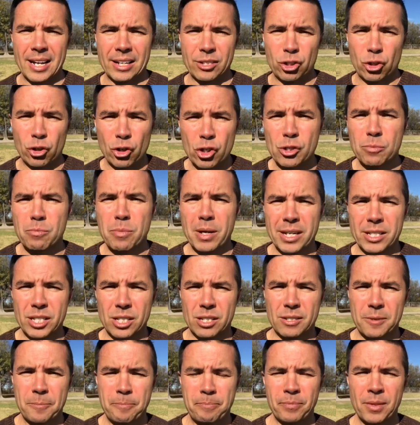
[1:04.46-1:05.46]
Church
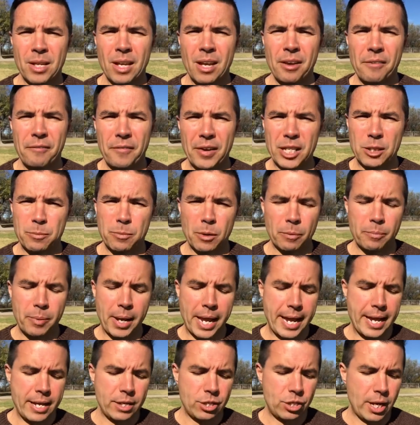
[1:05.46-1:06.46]
Buzz Facebook
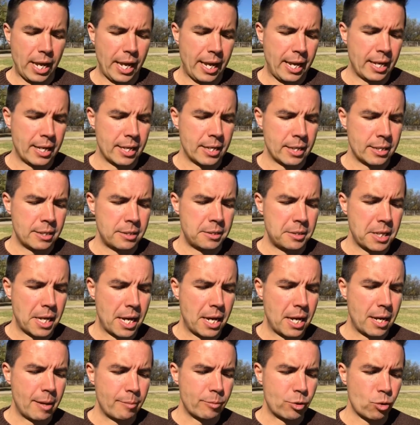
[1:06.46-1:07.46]
page. And
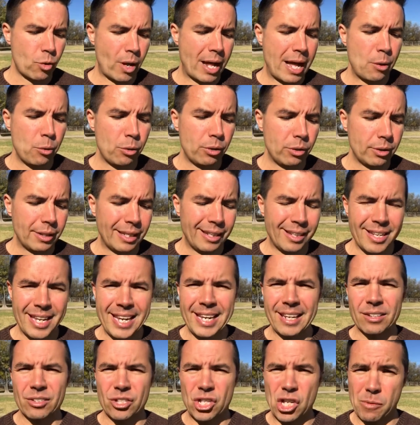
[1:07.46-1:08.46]
so I will
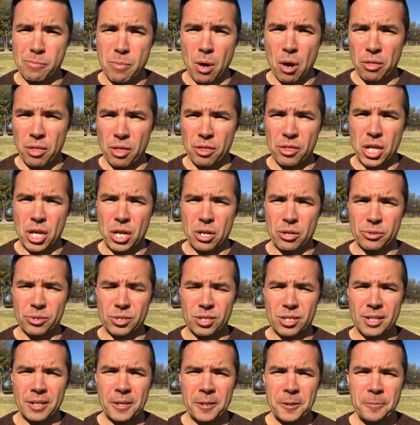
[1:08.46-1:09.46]
link to both of
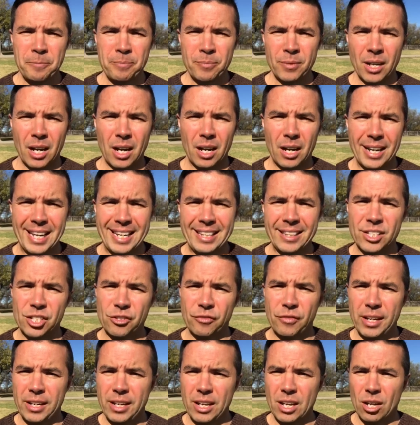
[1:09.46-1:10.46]
those in this
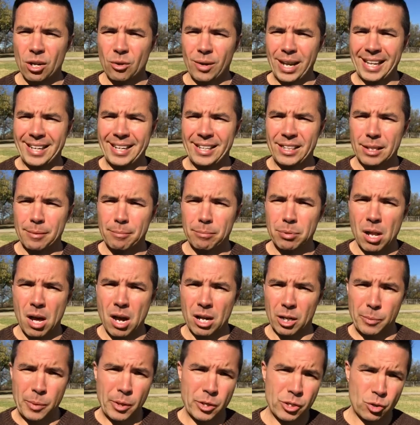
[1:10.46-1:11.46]
video and in the
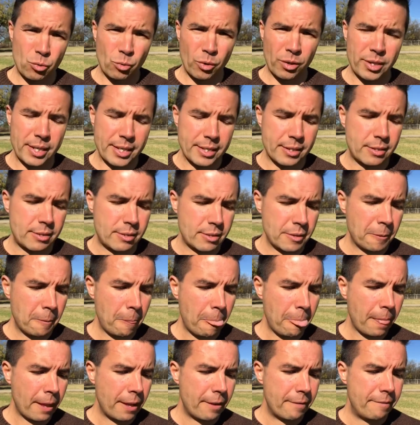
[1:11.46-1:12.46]
blog post where this
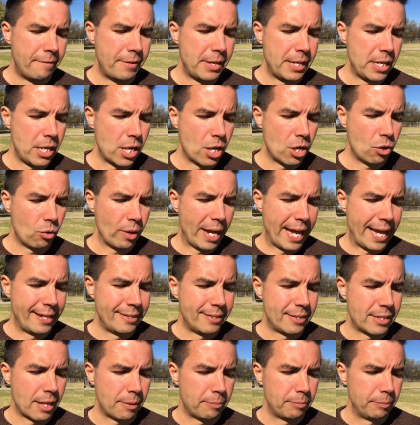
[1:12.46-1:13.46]
video
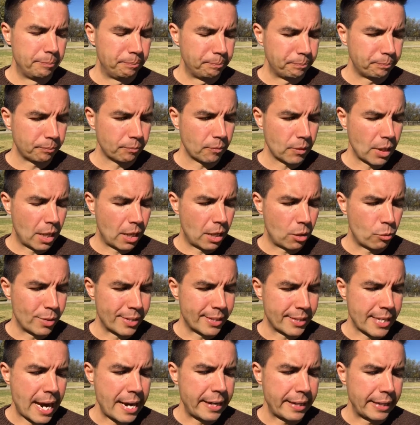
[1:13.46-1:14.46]
ends up
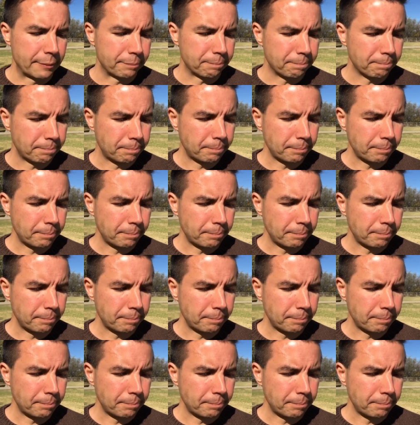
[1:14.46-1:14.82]
residing.